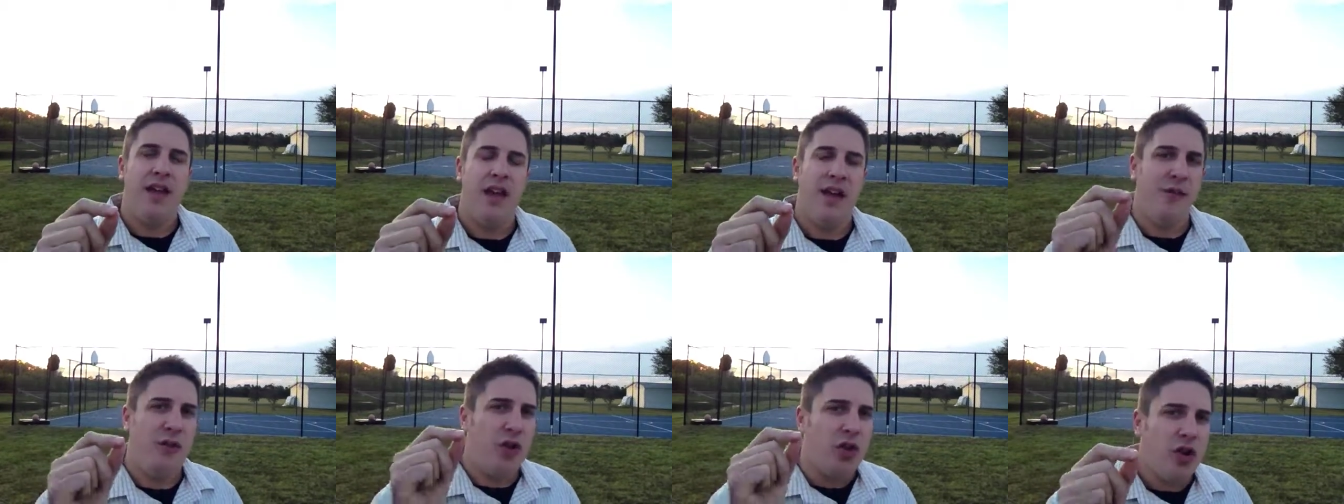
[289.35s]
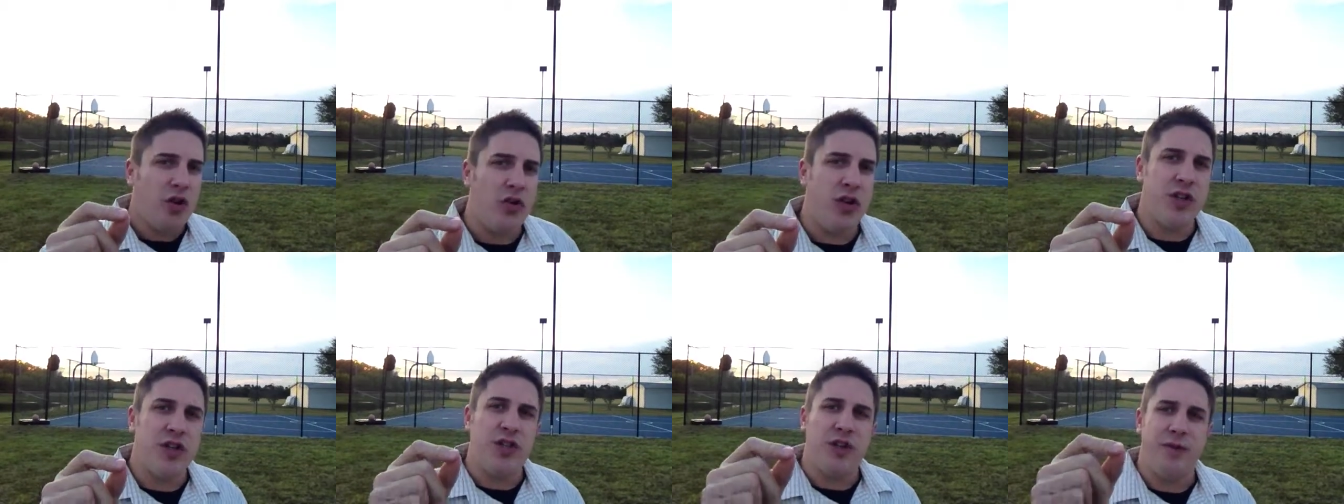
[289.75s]
if you're a
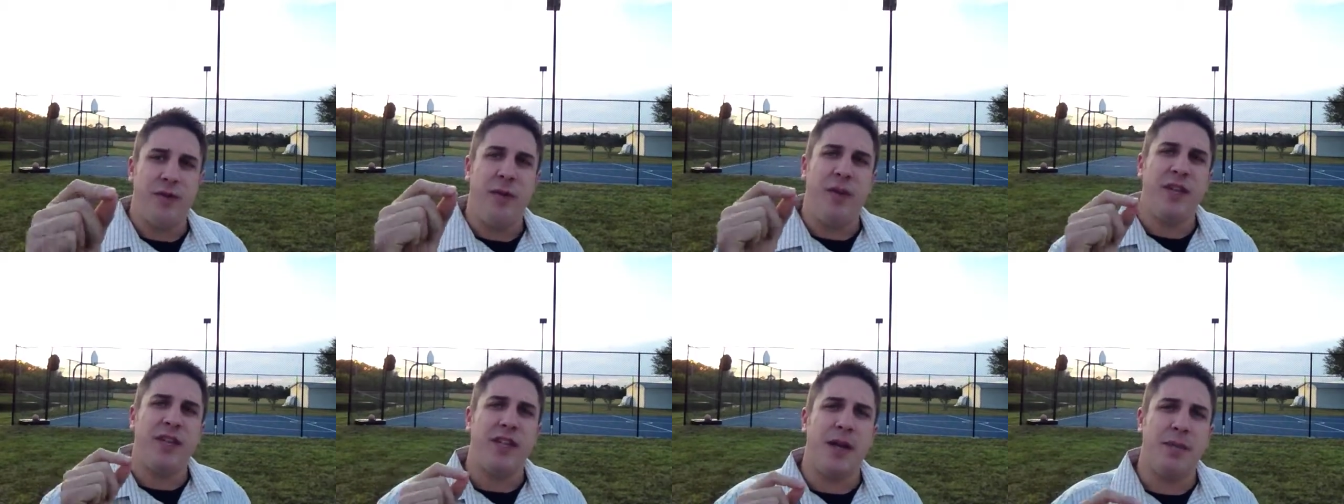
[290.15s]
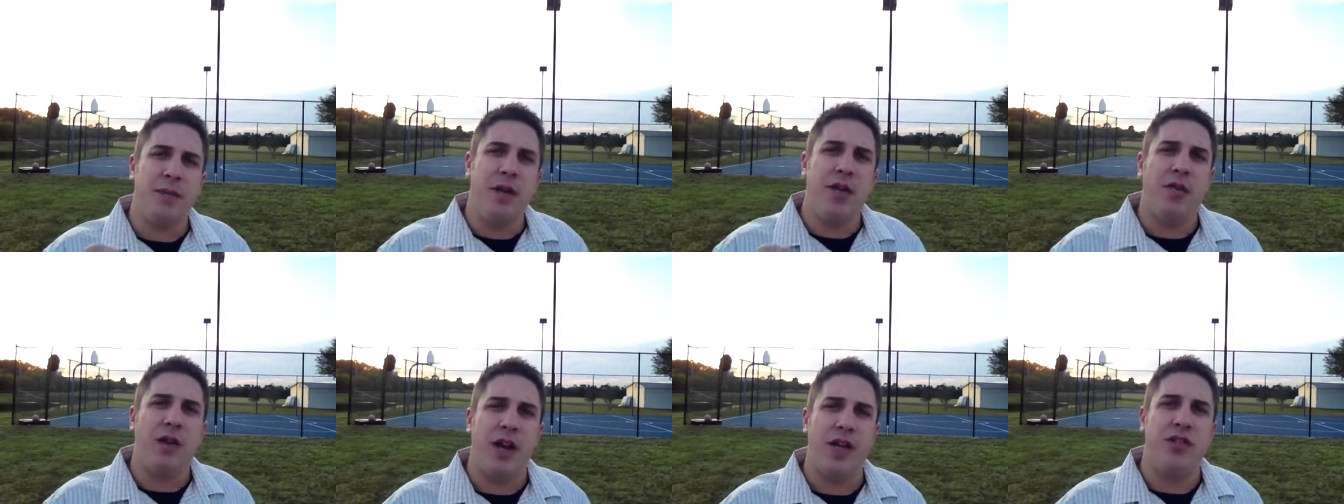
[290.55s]
Christian, if you've
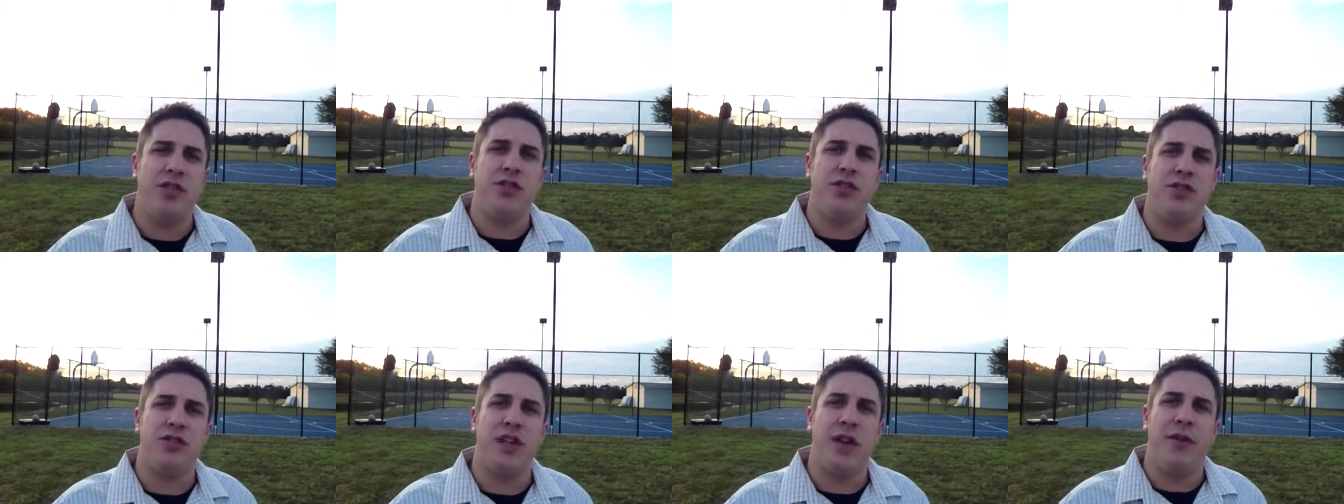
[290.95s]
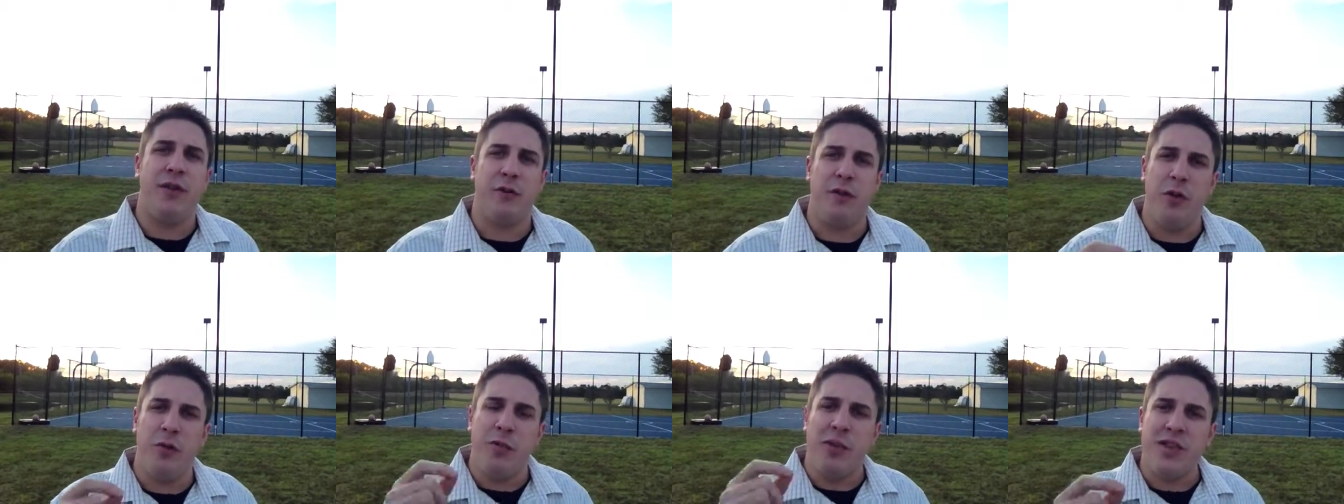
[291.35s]
accepted Christ as your Savior,
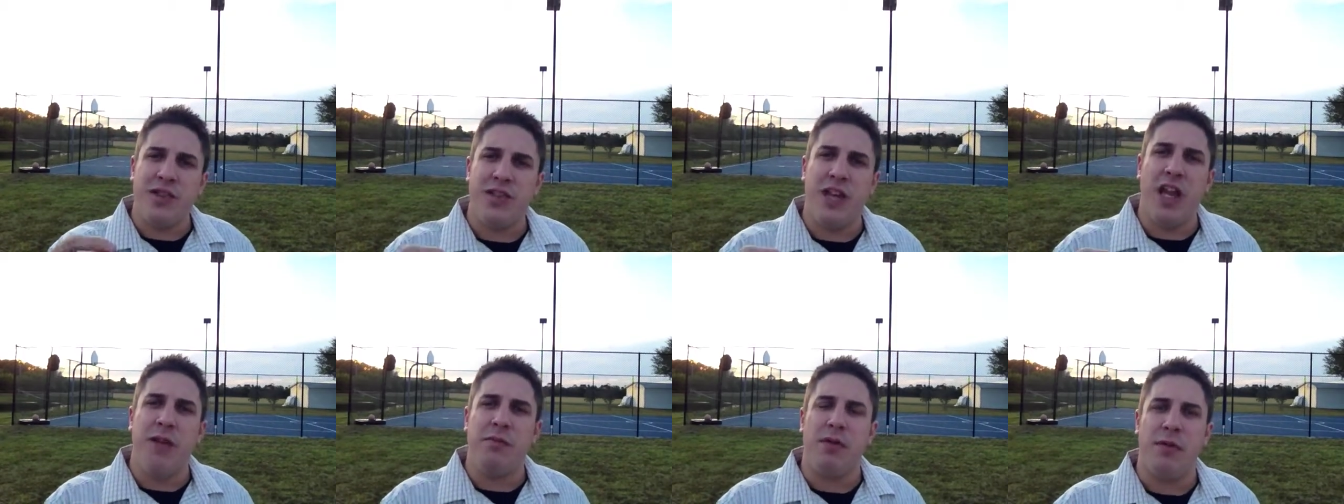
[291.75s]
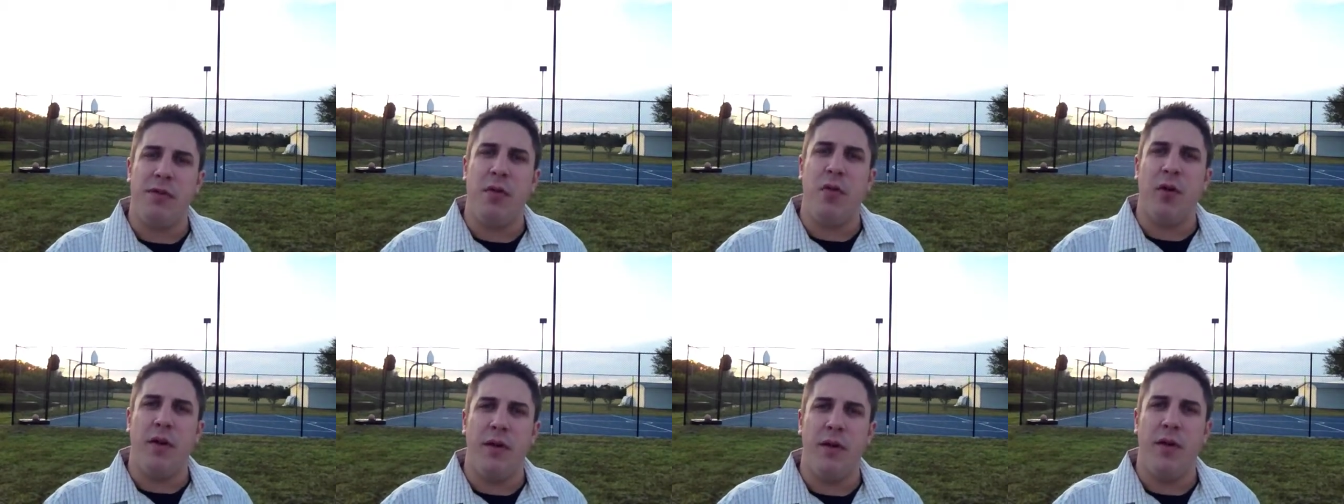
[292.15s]
if you've been saved
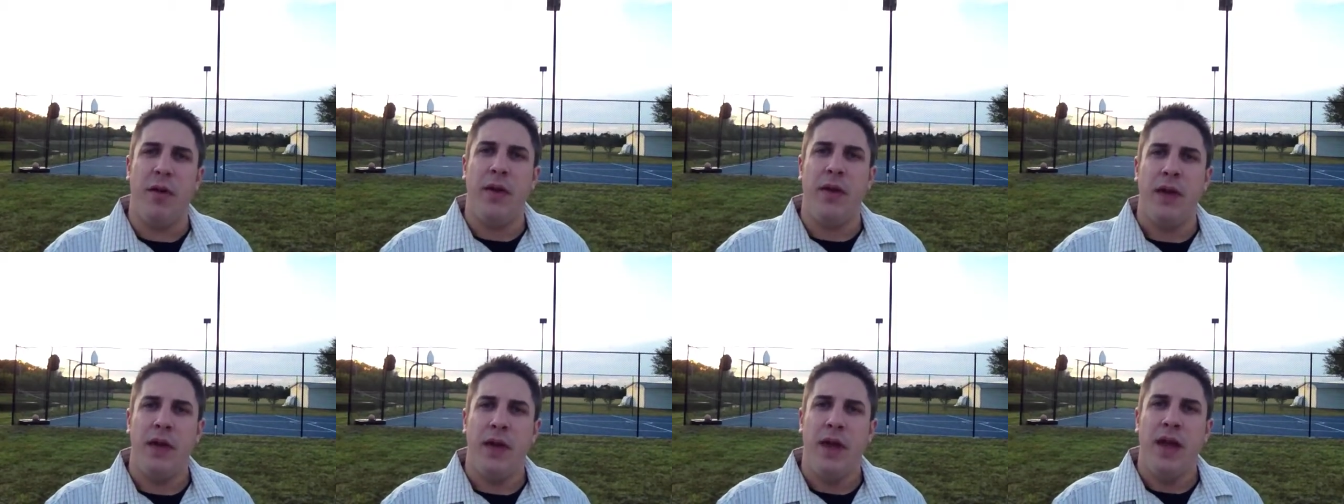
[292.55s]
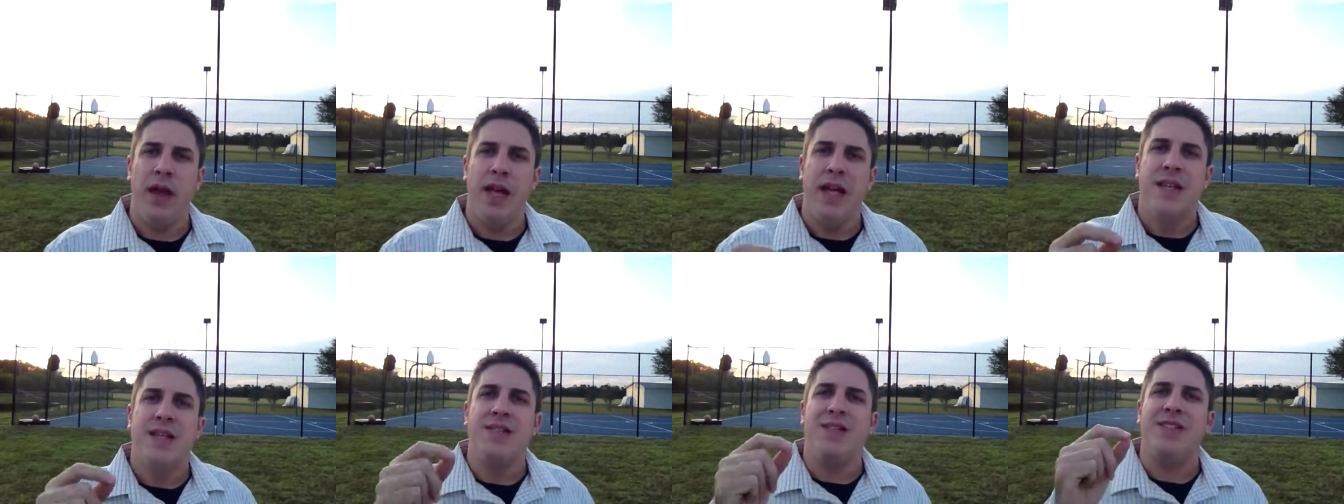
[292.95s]
before,
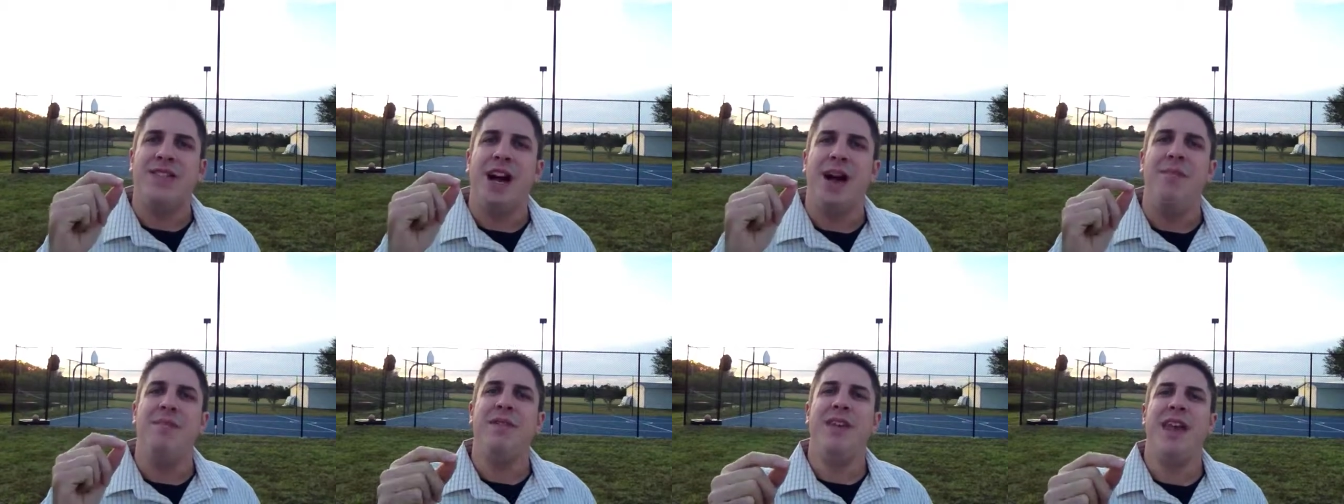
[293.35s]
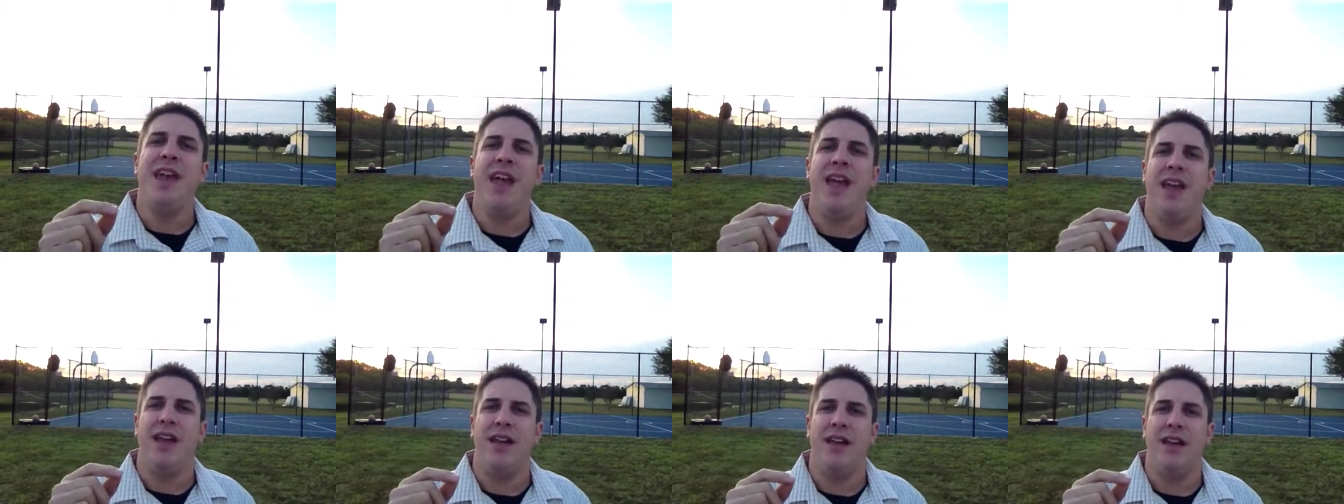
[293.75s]

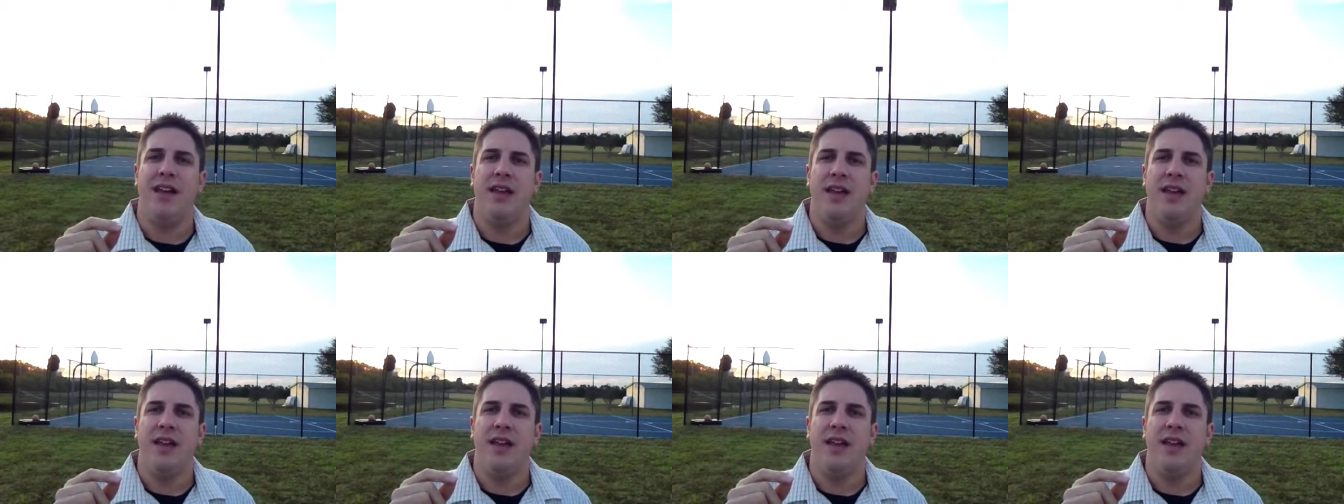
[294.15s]
someday